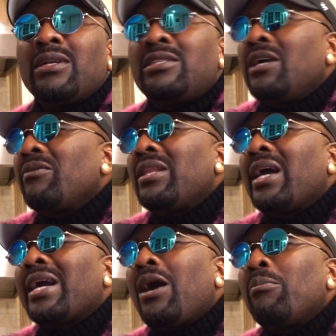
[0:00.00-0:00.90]
Terry
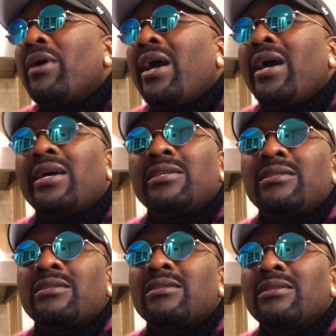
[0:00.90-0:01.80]
like, I'll
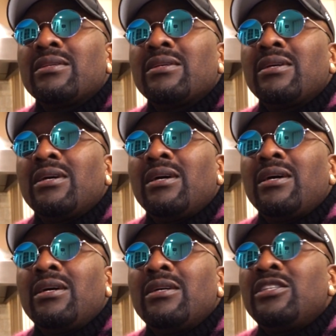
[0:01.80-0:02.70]
pass.
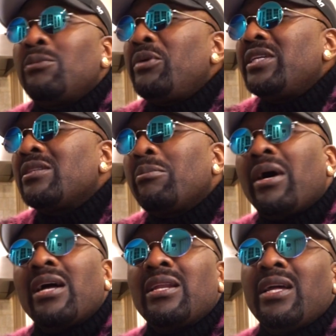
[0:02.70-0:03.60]
She peace up
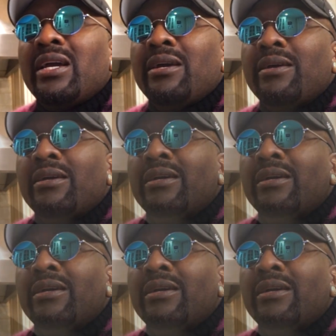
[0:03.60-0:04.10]
out of there.